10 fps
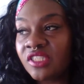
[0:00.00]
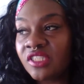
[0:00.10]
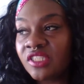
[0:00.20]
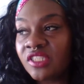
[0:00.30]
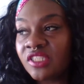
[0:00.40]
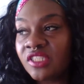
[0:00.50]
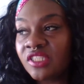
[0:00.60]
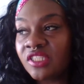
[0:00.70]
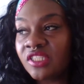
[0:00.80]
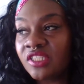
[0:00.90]
There
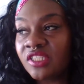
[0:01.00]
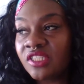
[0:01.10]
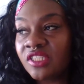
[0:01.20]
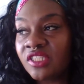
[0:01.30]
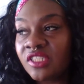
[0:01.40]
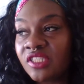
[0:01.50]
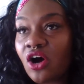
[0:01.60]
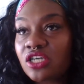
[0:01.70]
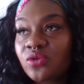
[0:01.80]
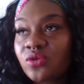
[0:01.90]
also have
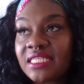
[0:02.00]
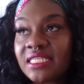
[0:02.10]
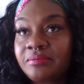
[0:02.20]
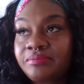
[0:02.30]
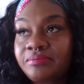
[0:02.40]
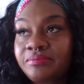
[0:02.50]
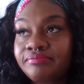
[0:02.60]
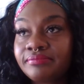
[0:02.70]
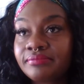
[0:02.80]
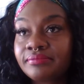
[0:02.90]
been
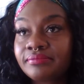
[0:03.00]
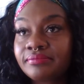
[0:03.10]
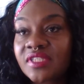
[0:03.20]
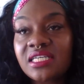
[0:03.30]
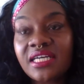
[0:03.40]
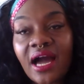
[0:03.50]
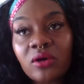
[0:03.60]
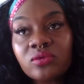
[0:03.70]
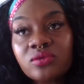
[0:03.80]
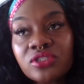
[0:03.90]

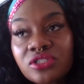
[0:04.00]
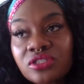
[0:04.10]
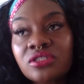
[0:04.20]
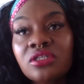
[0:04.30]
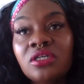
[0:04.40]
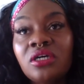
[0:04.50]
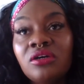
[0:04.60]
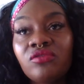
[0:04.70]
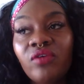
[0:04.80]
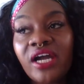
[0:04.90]
accounts,
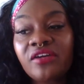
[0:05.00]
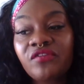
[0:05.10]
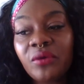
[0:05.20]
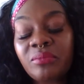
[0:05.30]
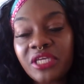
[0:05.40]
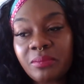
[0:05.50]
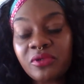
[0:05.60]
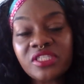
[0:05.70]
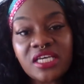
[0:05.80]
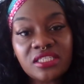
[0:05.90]
right, from
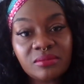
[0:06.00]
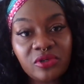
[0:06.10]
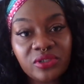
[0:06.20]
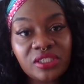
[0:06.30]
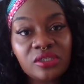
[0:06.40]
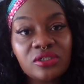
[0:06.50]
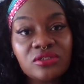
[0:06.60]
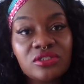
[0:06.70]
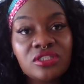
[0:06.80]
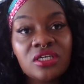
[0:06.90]
people,
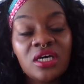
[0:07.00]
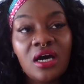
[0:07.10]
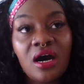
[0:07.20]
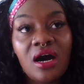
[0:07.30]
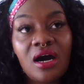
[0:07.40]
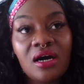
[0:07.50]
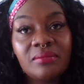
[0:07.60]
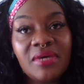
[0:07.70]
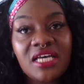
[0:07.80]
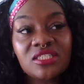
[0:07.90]
testimonials,
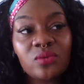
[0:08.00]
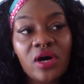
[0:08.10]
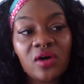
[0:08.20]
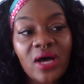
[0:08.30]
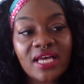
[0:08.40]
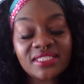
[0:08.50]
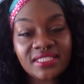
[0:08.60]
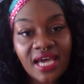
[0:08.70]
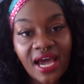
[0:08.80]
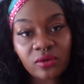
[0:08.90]
as well as
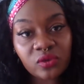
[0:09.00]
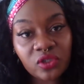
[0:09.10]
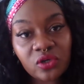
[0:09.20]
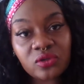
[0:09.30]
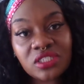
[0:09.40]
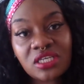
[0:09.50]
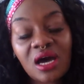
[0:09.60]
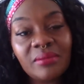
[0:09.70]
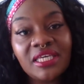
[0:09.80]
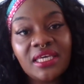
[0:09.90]
downloads
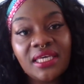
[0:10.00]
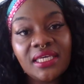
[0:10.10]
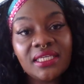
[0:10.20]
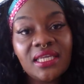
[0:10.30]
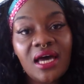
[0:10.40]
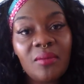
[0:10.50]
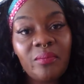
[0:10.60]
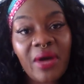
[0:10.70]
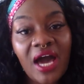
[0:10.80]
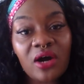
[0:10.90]
coming in
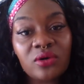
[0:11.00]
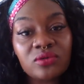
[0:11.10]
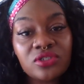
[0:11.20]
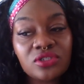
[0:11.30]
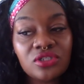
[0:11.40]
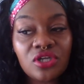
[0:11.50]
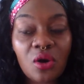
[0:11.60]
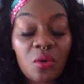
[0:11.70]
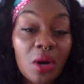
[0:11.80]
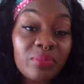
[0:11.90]
about, you
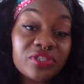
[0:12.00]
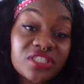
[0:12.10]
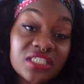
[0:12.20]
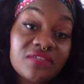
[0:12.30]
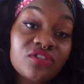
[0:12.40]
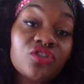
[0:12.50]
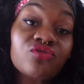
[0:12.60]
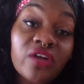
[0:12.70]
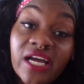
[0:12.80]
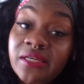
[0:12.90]
know, a perceived
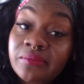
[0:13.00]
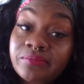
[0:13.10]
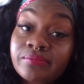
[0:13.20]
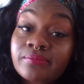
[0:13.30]
threat,